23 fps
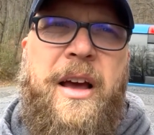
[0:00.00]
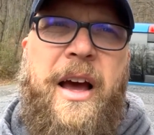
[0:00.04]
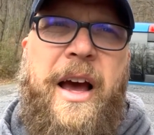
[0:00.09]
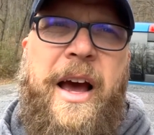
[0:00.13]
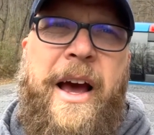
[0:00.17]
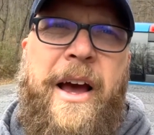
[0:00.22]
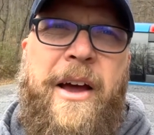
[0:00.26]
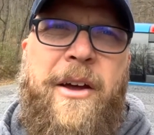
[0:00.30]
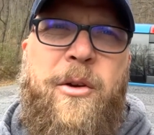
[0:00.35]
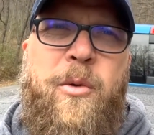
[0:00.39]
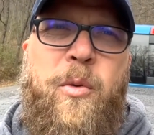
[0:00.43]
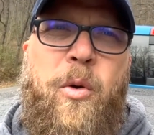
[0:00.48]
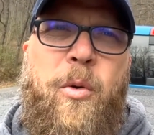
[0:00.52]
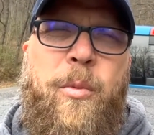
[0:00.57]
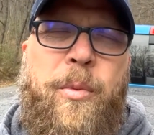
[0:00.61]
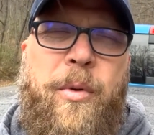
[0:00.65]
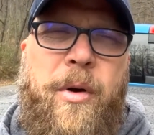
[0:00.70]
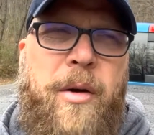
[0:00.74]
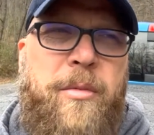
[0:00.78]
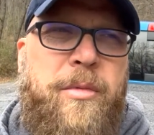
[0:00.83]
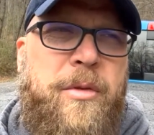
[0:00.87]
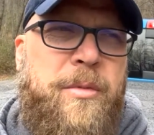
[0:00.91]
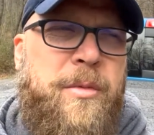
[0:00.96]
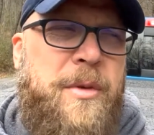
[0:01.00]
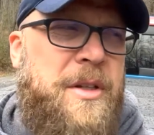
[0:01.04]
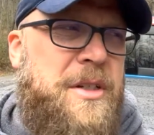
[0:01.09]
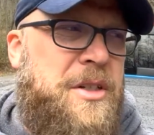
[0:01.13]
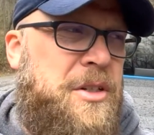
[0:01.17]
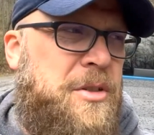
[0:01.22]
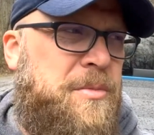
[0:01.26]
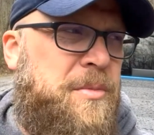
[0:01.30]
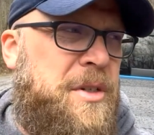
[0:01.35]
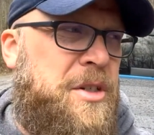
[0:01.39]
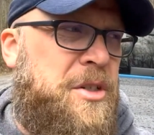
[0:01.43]
I will probably
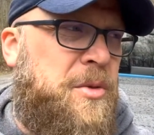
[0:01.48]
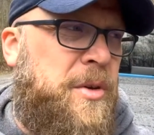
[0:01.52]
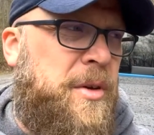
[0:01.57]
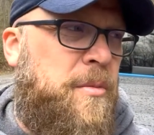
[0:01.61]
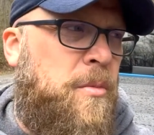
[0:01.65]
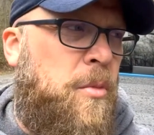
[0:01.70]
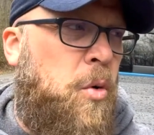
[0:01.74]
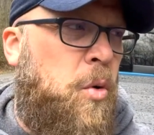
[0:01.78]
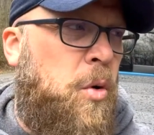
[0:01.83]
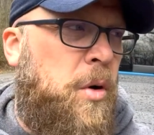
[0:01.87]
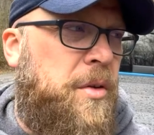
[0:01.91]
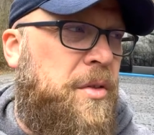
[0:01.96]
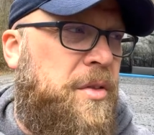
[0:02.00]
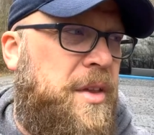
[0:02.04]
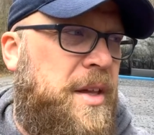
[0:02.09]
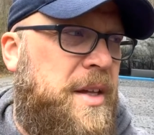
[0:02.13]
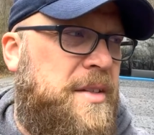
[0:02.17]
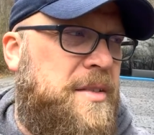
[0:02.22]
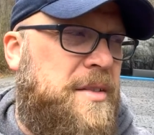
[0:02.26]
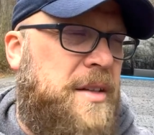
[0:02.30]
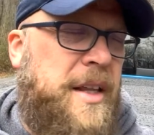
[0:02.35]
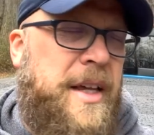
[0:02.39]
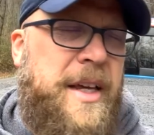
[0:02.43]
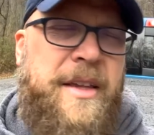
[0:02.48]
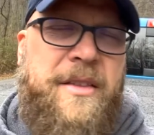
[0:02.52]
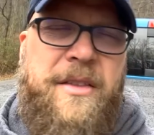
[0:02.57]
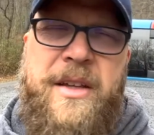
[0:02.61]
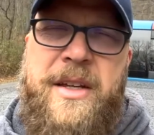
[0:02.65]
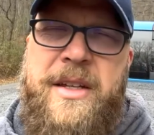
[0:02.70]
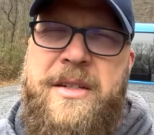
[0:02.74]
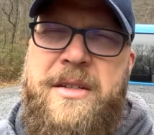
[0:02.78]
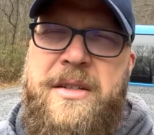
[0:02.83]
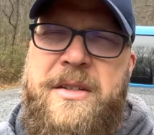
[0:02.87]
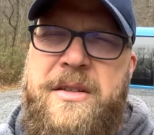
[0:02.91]
be doing more things like
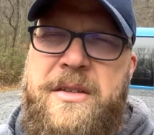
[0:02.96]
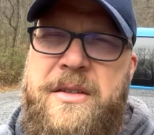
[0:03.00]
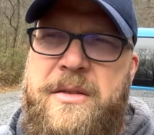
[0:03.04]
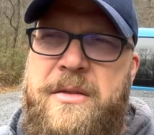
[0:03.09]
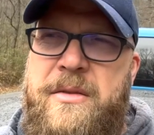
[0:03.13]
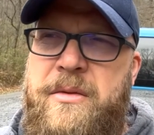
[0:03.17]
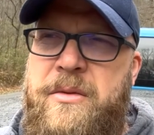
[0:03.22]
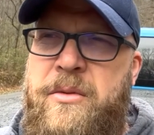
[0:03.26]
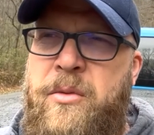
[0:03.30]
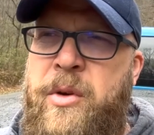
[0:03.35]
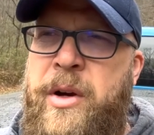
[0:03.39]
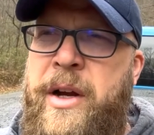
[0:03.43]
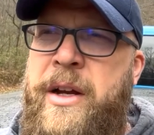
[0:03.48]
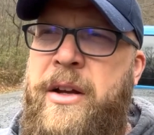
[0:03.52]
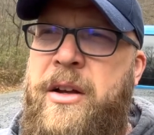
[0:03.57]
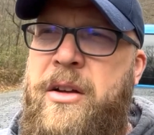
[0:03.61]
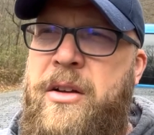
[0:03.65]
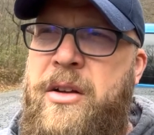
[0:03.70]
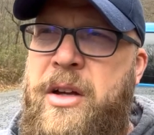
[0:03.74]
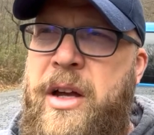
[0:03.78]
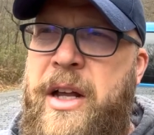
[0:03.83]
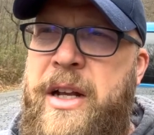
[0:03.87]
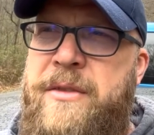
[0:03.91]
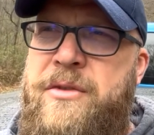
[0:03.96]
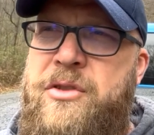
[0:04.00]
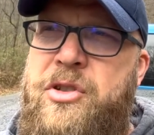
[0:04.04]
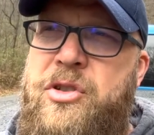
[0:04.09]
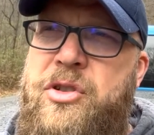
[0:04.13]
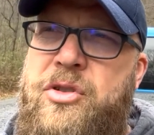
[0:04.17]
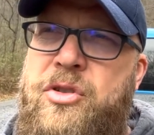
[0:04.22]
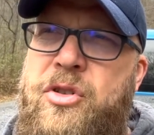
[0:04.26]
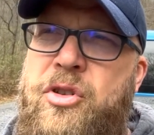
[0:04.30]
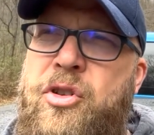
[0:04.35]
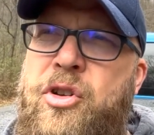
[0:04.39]
this, where I kind
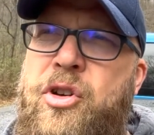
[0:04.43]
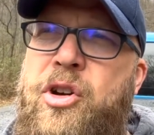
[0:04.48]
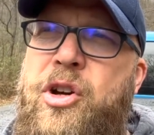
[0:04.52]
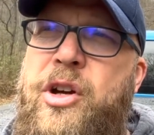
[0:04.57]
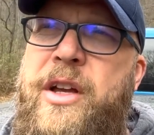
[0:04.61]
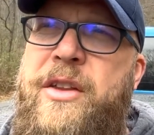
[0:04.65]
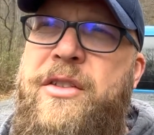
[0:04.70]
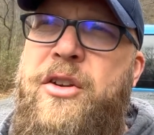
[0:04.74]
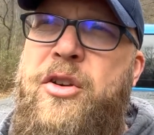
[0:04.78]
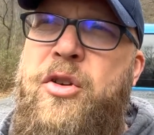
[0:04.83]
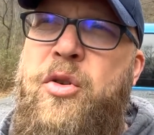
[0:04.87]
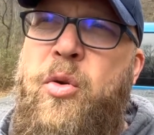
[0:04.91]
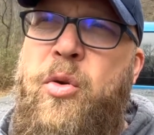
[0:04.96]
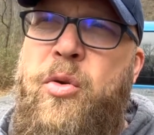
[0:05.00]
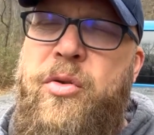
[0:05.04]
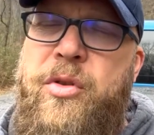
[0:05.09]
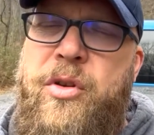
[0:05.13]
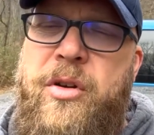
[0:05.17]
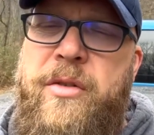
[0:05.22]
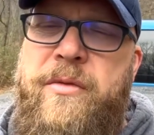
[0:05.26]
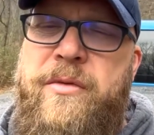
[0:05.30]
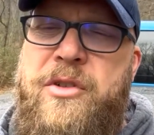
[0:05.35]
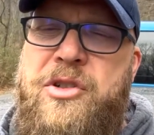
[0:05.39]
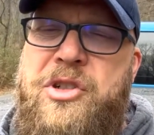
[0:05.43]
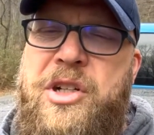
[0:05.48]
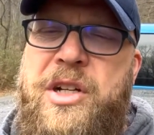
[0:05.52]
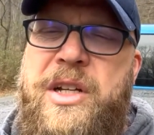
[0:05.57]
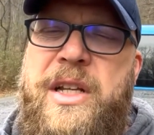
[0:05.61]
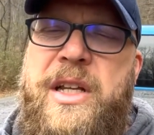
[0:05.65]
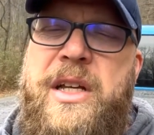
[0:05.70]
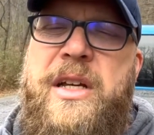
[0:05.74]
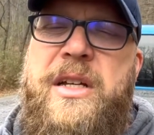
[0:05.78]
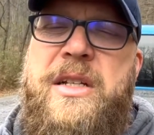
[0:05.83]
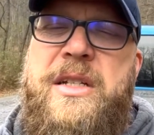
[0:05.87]
of look at the Northern
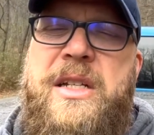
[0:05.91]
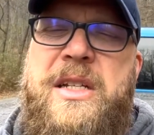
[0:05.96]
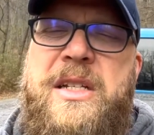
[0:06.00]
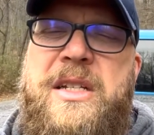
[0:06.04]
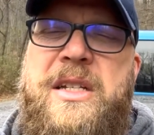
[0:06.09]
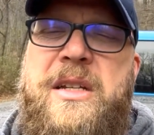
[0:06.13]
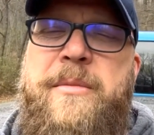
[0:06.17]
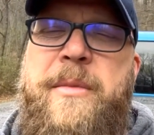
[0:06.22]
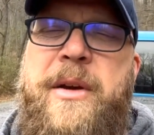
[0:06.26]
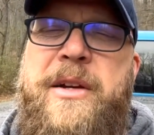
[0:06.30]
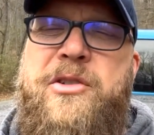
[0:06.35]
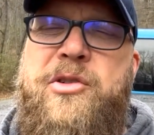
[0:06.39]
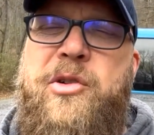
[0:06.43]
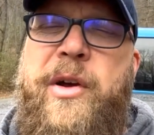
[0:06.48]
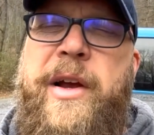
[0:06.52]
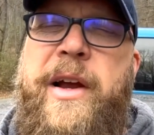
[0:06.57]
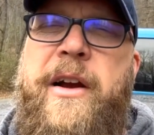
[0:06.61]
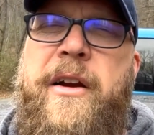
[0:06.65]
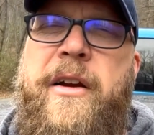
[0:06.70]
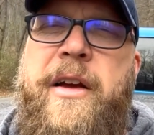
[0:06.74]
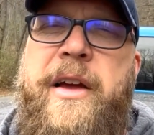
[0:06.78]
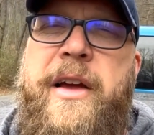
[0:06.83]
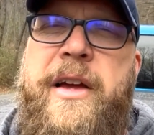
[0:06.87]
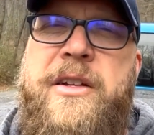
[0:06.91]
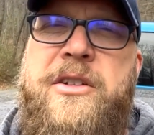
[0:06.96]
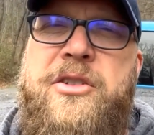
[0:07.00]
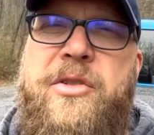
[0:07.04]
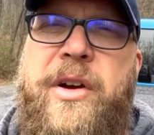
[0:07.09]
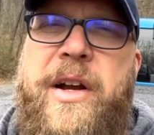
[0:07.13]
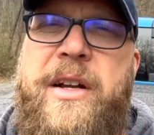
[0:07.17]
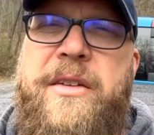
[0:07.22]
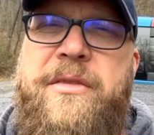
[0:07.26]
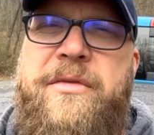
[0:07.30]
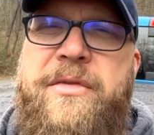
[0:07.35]
Virginia, DC metro area and
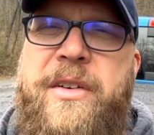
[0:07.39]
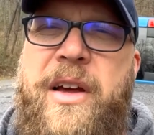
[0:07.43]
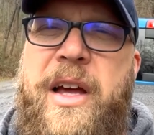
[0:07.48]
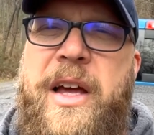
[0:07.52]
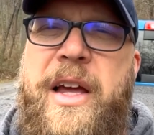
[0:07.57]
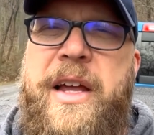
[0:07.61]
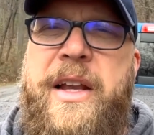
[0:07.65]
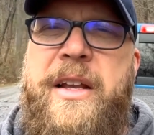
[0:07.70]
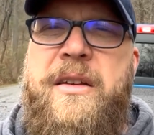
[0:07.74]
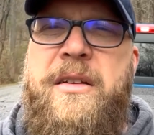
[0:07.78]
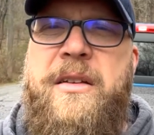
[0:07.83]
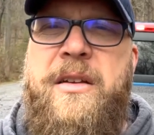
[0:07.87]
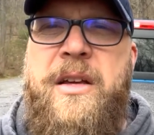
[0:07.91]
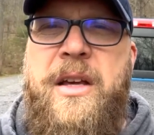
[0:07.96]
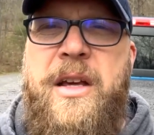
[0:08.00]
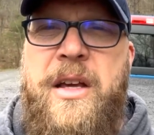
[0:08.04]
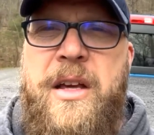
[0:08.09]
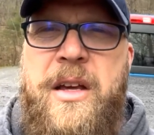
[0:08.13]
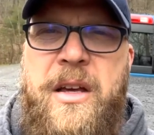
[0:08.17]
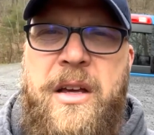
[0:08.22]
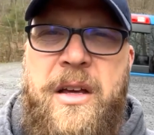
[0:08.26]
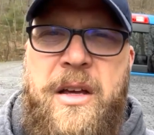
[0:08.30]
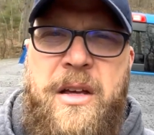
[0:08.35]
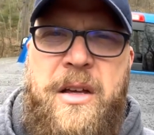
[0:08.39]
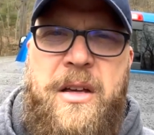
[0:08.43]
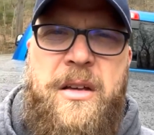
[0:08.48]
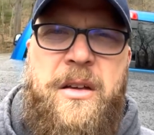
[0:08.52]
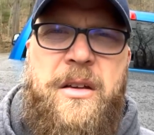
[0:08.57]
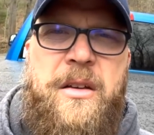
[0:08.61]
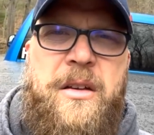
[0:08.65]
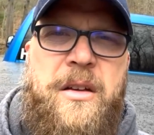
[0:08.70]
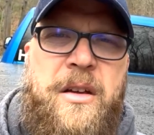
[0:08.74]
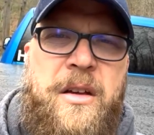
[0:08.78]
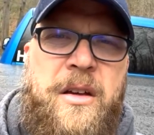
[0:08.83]
try to find
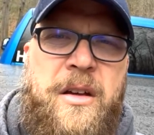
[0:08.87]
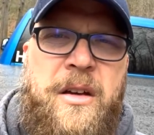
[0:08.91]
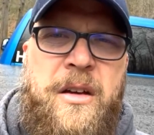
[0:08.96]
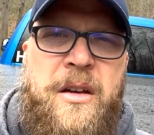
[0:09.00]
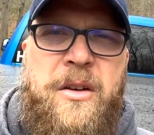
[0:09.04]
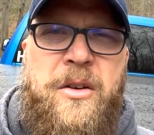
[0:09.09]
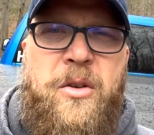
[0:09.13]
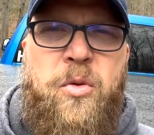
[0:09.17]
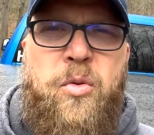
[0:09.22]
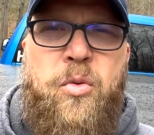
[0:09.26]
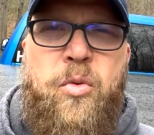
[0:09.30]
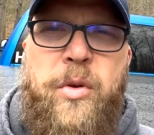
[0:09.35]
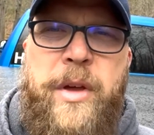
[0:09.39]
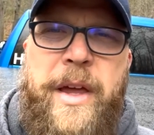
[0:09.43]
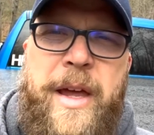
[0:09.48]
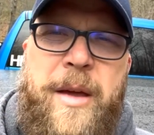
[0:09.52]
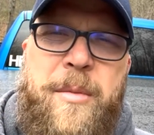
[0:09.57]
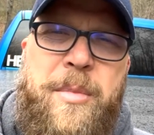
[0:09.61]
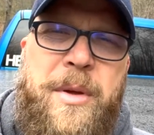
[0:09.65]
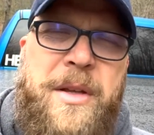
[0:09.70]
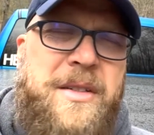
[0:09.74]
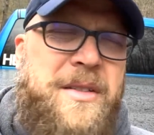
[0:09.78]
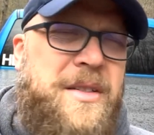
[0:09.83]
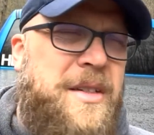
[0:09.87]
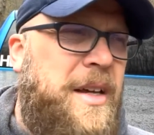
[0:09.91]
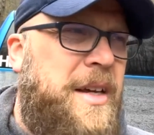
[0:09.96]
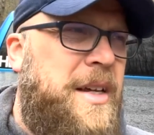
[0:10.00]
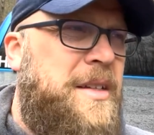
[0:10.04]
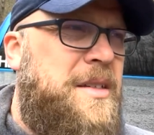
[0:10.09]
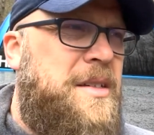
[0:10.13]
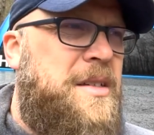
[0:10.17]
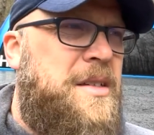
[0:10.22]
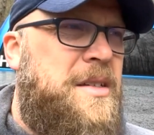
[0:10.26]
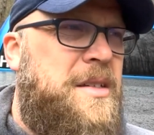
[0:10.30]
cool camping
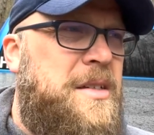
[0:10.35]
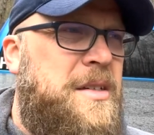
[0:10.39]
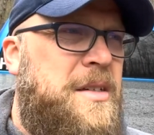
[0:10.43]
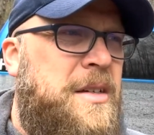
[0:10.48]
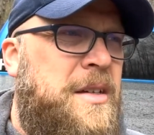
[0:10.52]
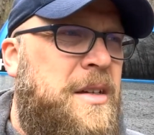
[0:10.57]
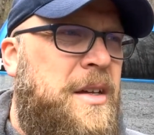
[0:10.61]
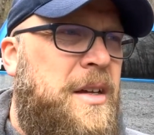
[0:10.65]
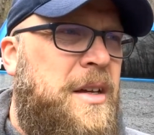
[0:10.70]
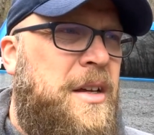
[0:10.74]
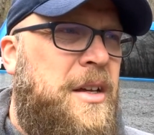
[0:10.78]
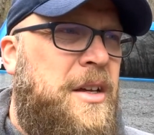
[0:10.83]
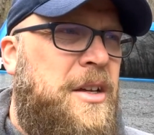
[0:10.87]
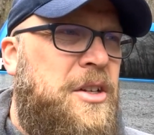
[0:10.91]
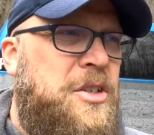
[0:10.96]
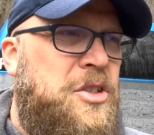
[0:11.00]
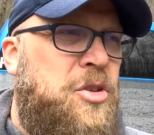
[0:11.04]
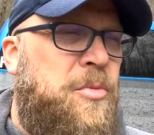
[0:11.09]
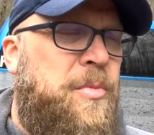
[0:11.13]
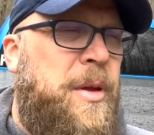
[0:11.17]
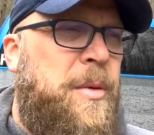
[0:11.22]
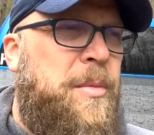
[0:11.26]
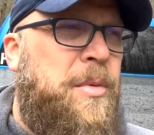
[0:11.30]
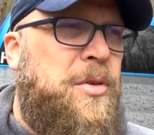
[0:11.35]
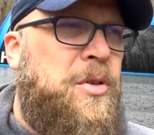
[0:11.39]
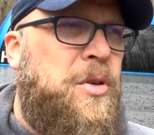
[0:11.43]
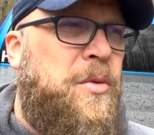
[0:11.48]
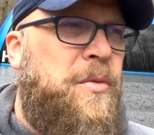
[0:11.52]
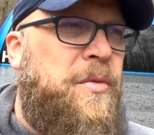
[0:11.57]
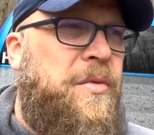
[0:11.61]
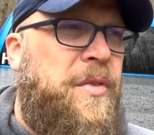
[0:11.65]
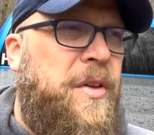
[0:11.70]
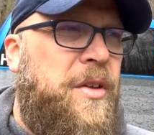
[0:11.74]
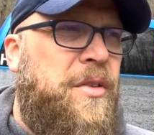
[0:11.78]
sites so people
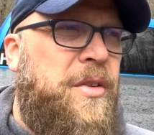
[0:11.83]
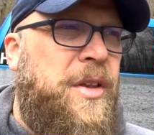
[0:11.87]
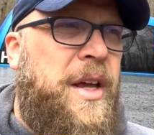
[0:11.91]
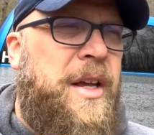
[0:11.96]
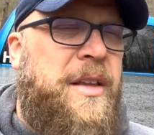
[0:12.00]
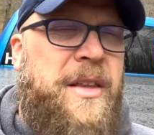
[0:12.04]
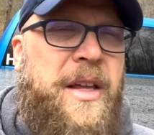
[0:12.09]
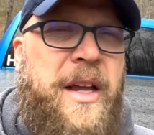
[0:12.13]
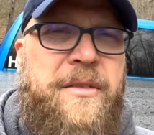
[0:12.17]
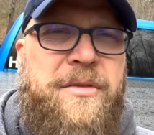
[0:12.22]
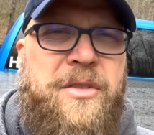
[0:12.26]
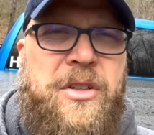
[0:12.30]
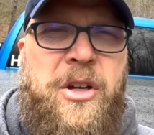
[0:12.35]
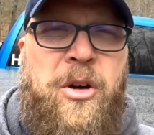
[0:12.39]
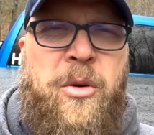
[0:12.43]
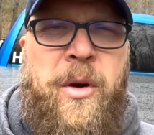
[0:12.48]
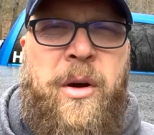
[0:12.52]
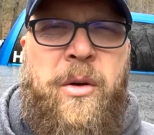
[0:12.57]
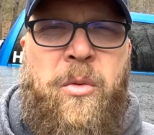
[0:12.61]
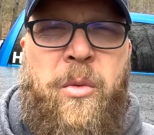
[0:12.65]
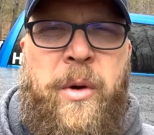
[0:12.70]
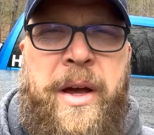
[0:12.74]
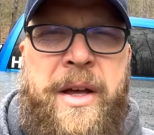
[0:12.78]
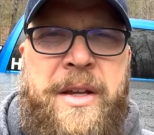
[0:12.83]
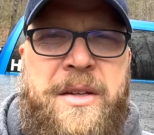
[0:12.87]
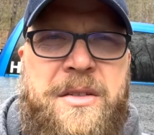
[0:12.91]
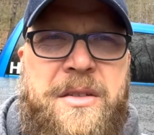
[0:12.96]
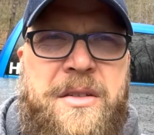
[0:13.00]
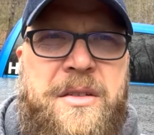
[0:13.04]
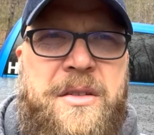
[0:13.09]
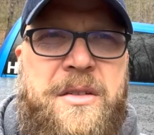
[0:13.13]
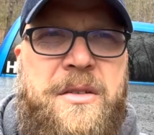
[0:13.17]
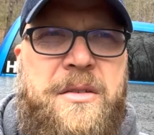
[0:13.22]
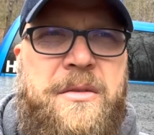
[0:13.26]
don't feel like they have to go out
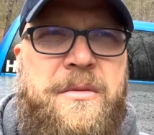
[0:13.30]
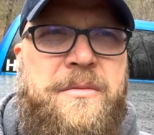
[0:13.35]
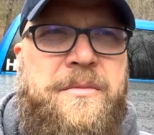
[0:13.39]
west